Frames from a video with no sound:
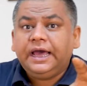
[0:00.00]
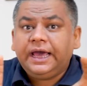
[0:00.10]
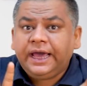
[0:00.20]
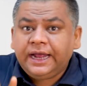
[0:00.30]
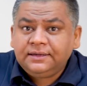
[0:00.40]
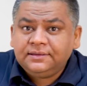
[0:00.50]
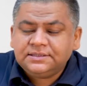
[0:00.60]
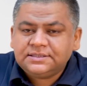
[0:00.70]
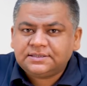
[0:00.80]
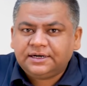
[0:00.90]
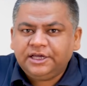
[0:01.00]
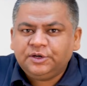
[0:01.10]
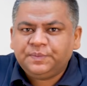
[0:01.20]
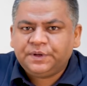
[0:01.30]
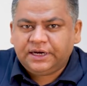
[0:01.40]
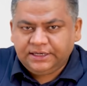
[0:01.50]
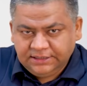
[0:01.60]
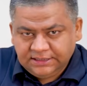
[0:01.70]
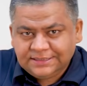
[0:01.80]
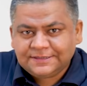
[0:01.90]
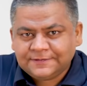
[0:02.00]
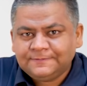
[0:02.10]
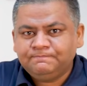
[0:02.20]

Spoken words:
at the strike price